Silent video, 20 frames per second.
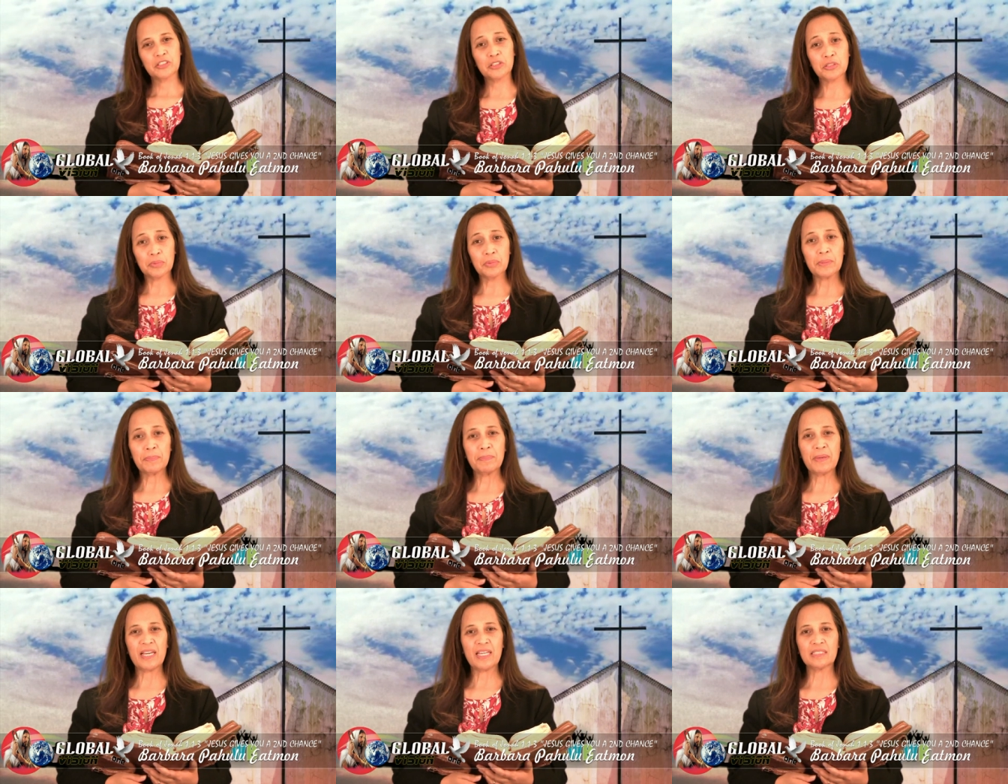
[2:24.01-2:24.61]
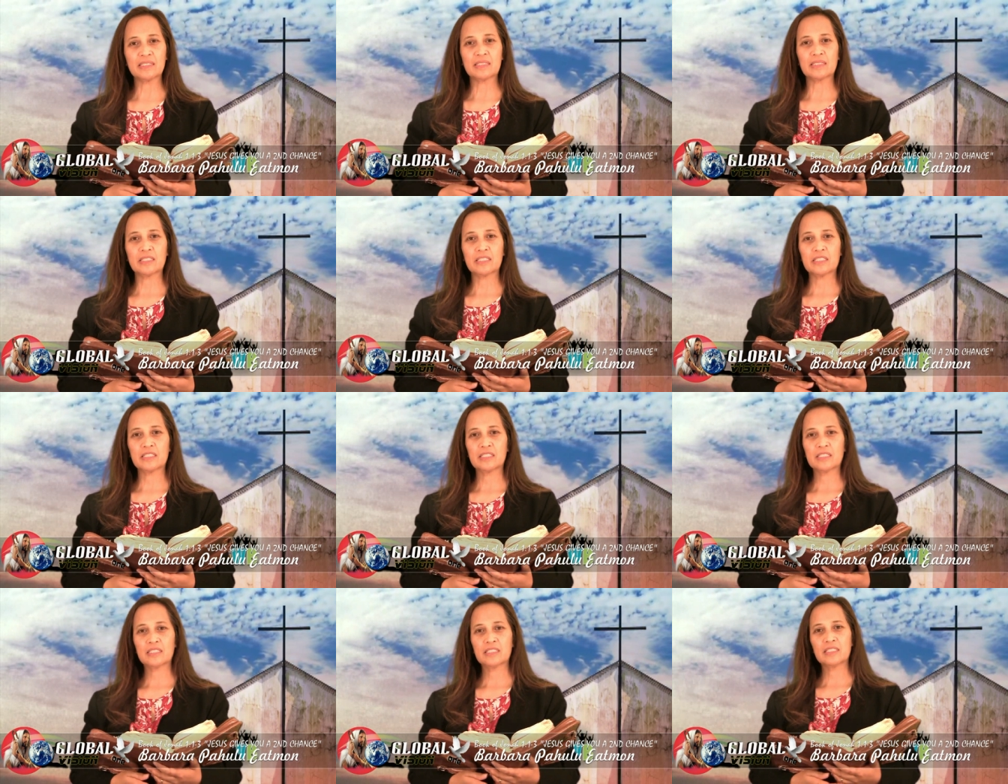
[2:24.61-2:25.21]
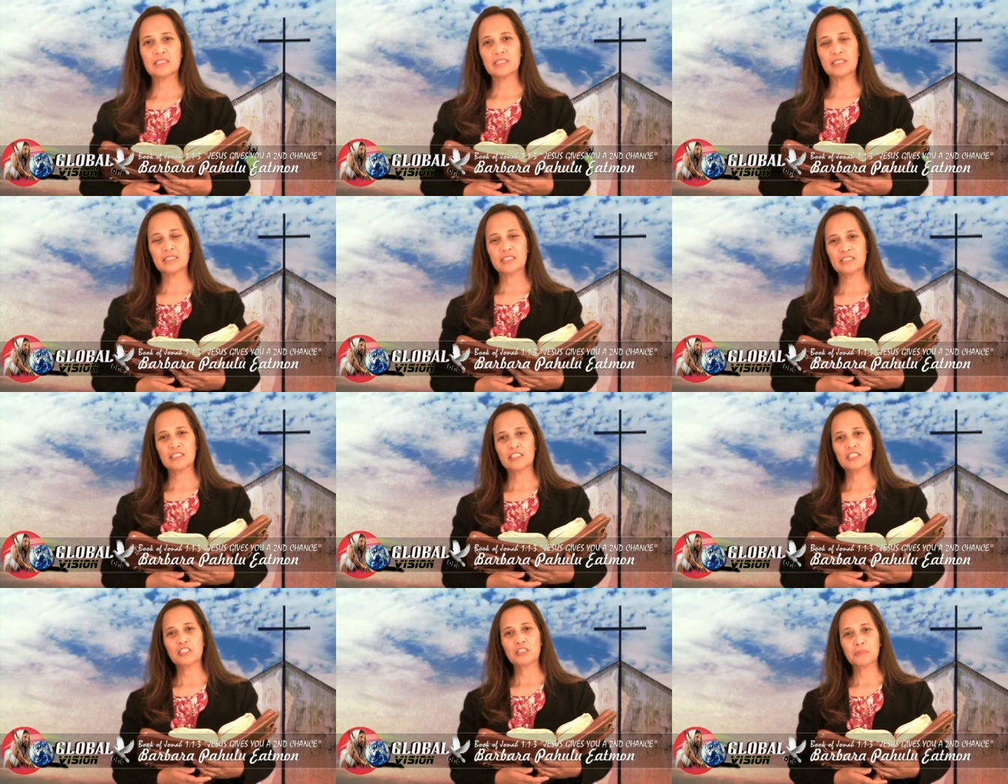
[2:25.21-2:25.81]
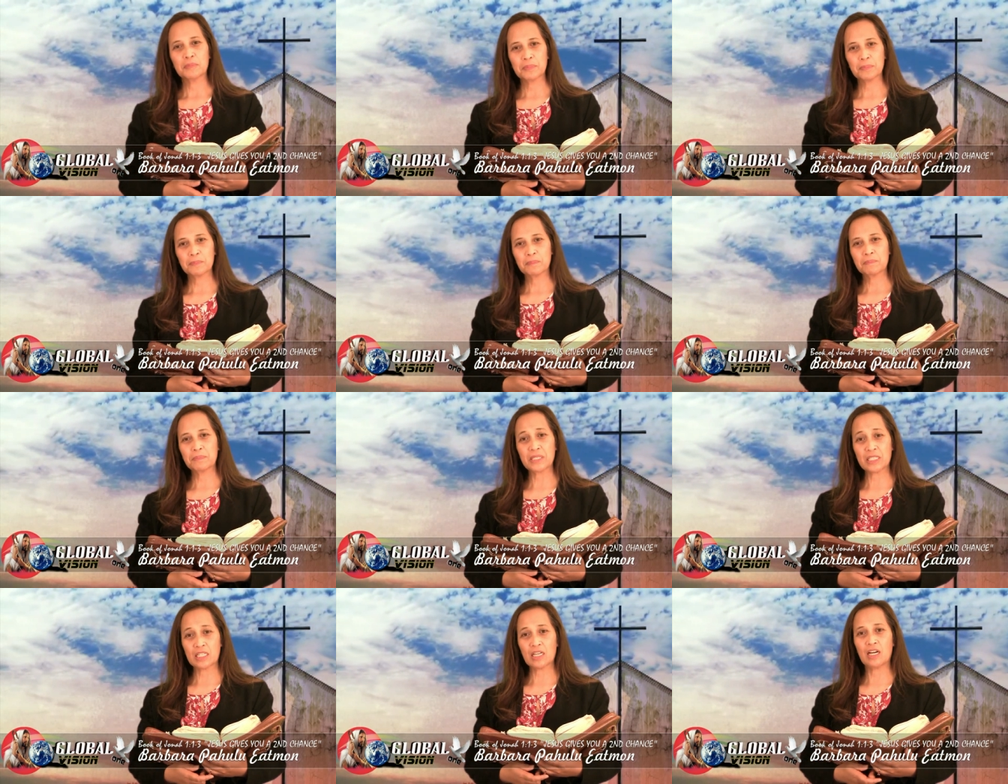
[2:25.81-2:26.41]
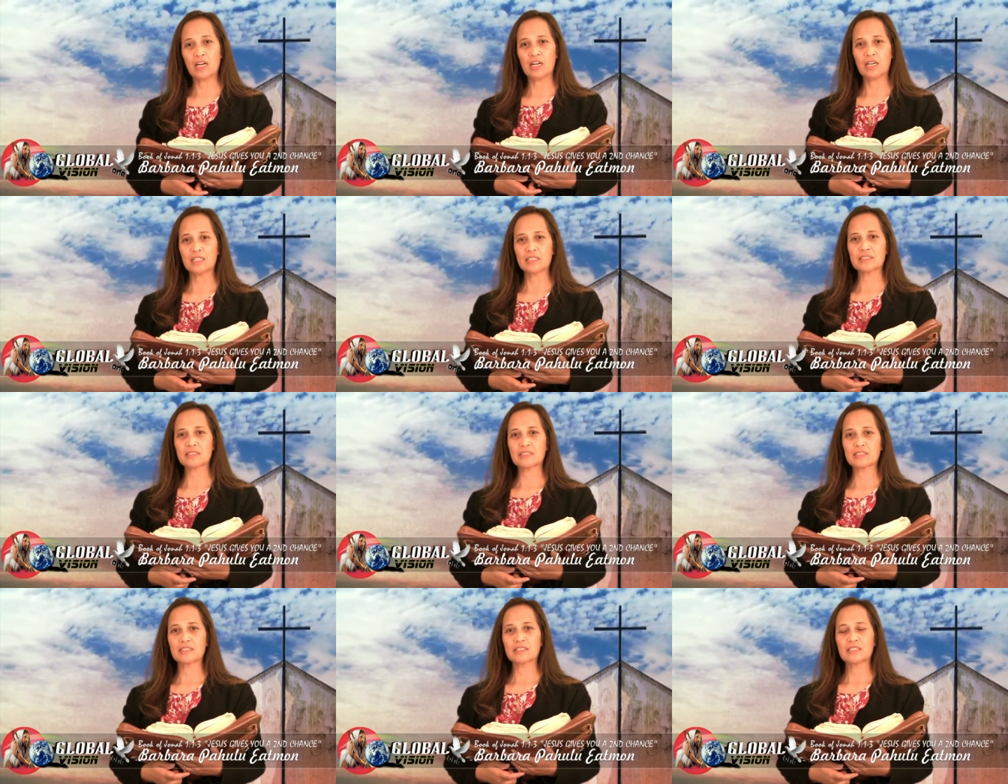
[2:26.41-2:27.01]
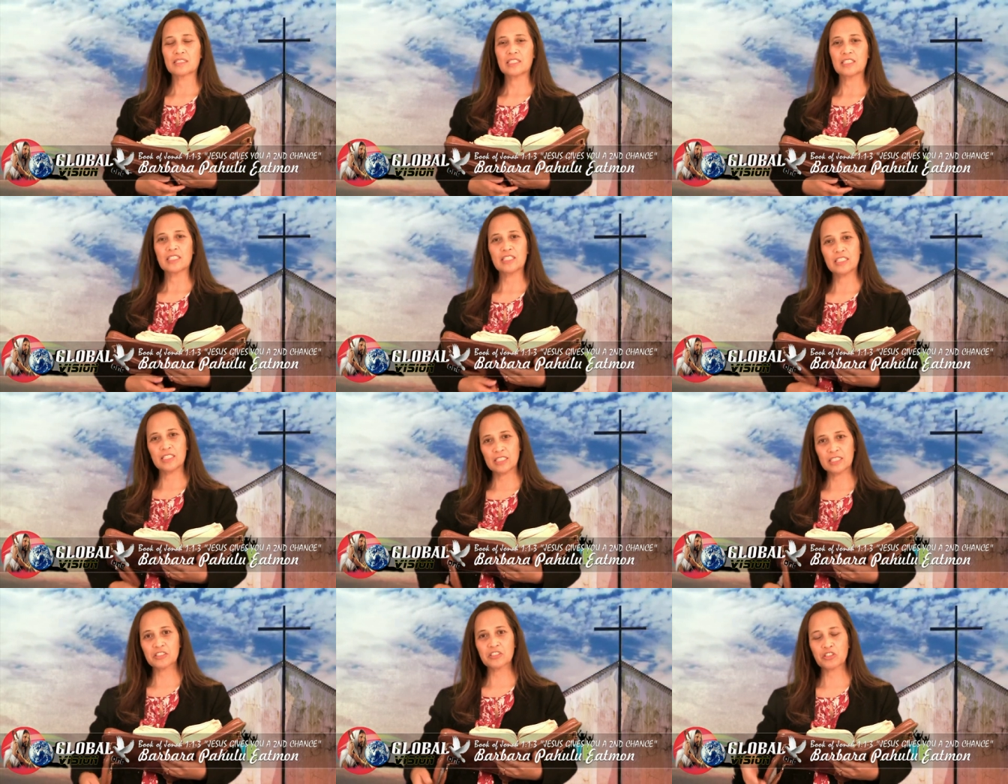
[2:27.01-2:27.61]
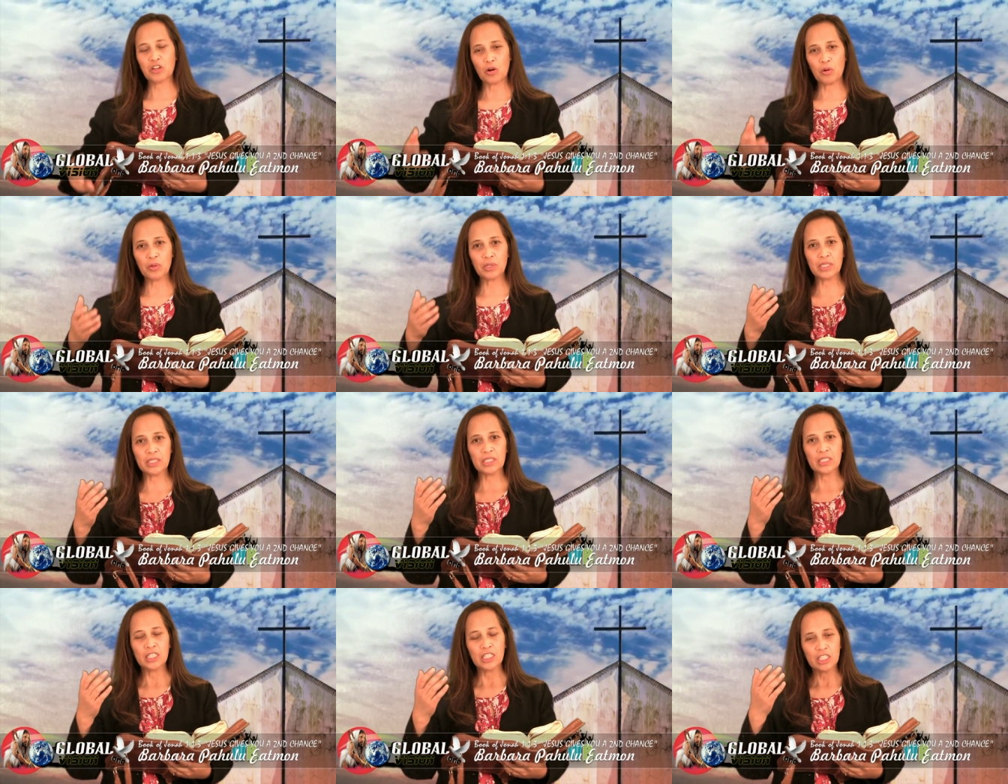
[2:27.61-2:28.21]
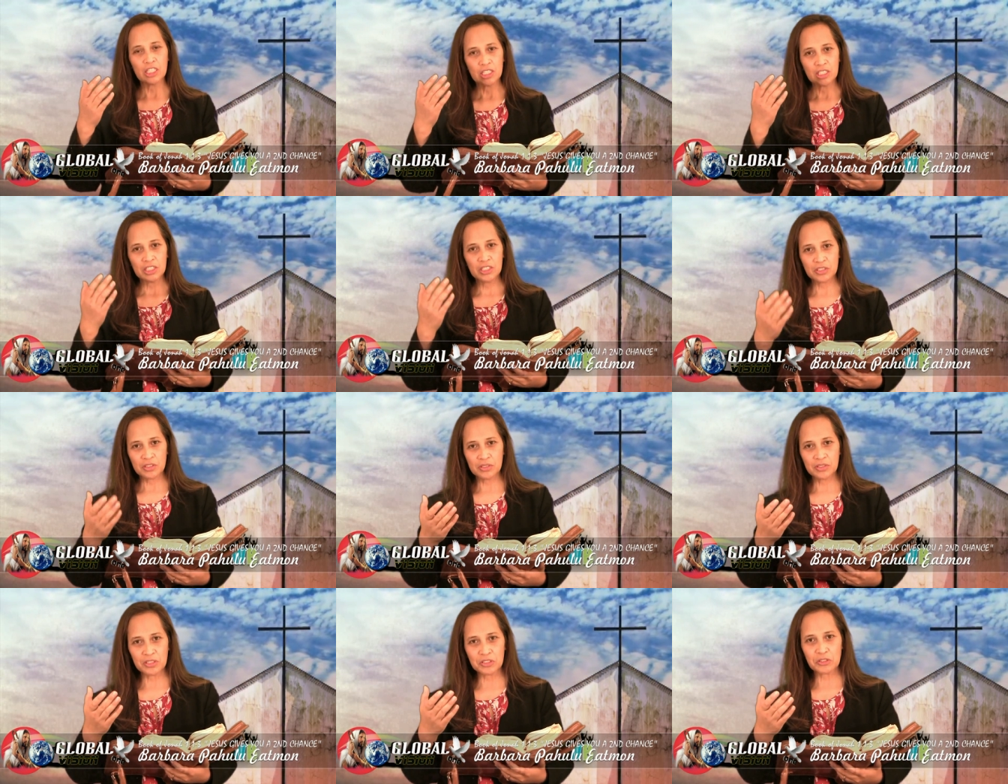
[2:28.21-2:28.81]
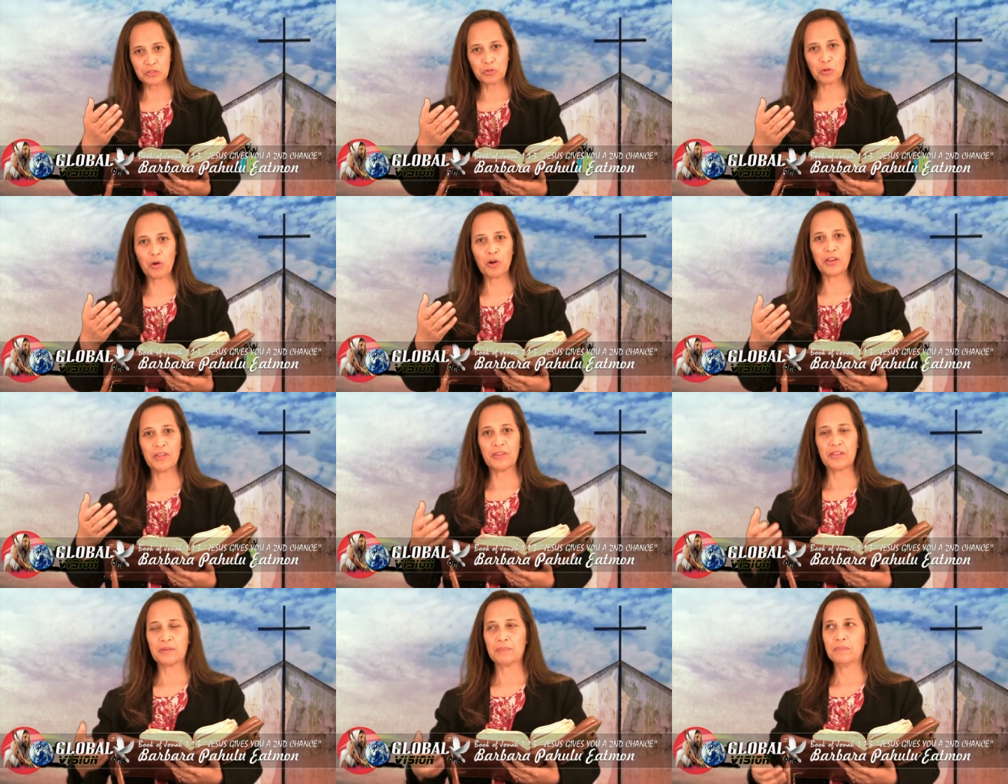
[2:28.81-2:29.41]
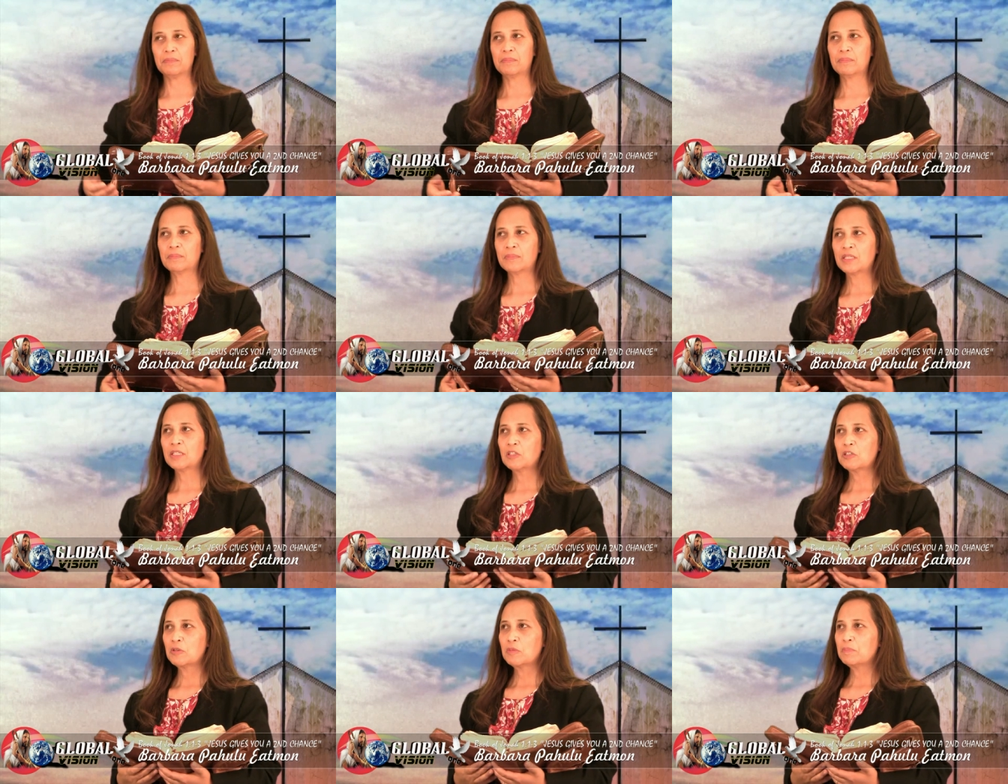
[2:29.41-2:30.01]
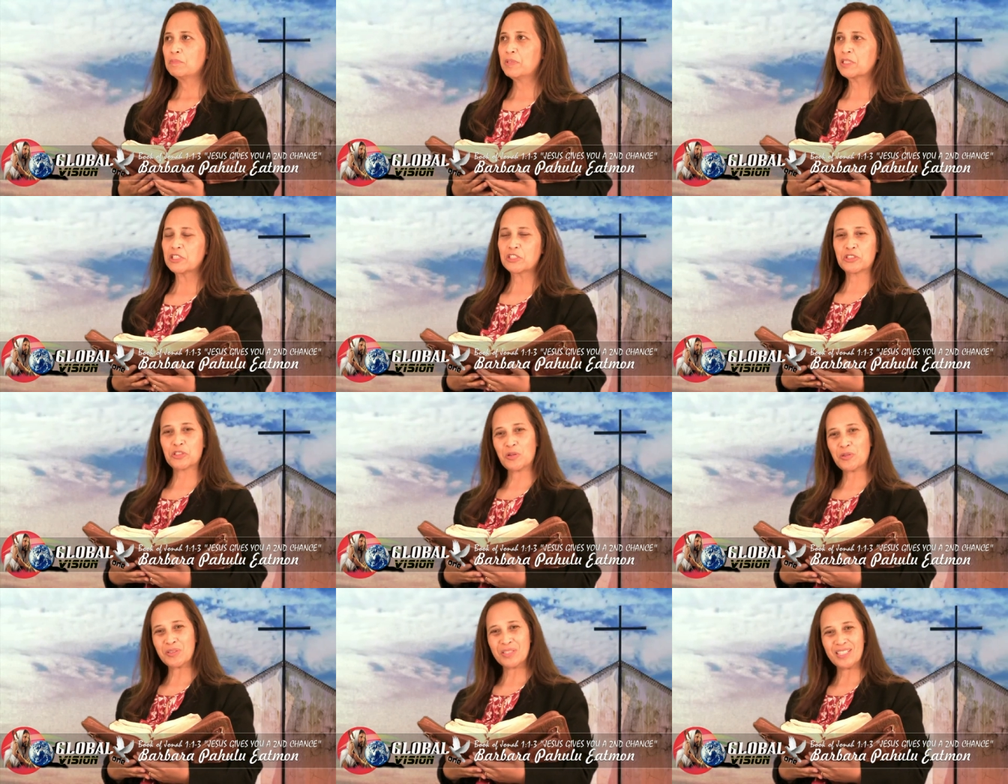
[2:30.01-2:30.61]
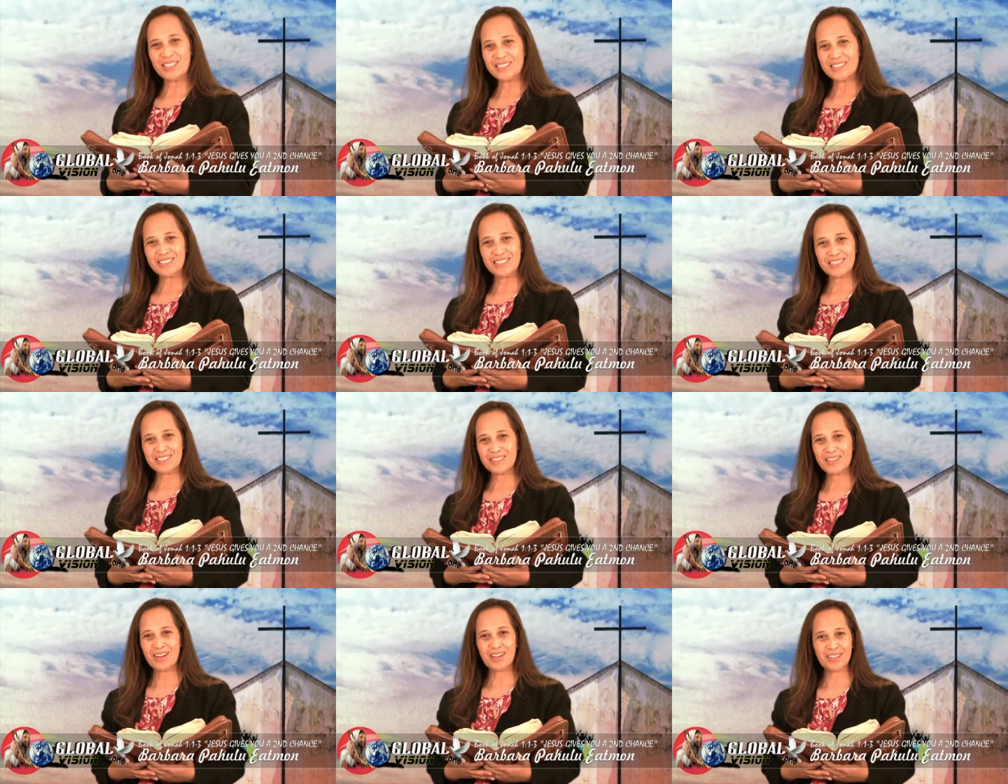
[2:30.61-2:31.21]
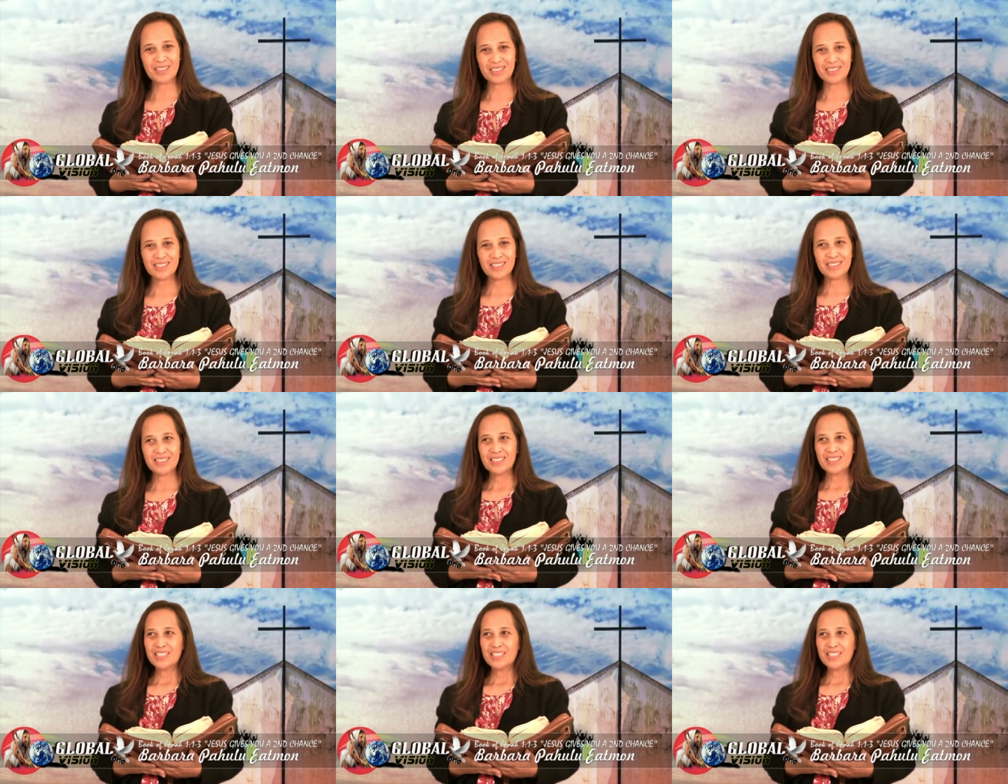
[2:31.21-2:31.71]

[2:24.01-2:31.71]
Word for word: to repent because he is going to destroy them. But Jonah did not.